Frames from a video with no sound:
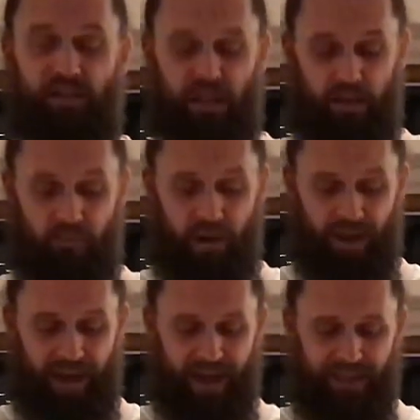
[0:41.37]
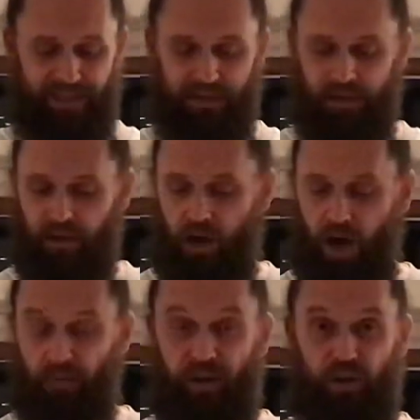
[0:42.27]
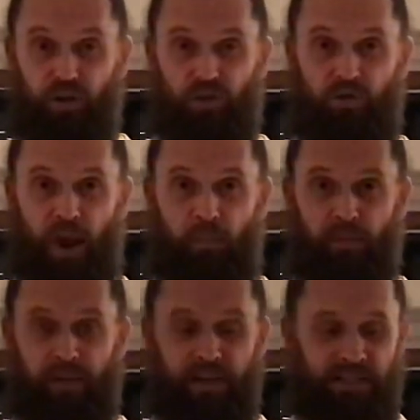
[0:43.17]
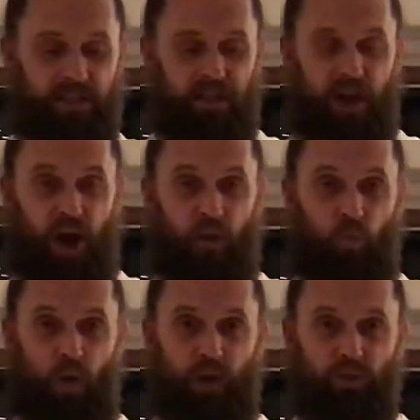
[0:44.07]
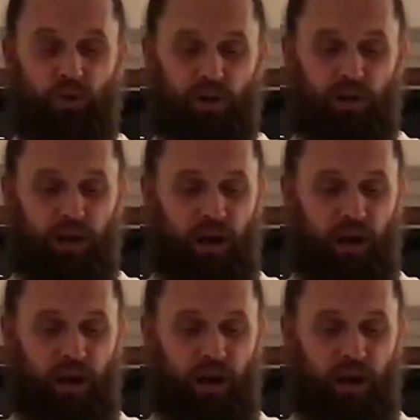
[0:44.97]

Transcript: So in my case, I'm going to use cranberries and white chocolate.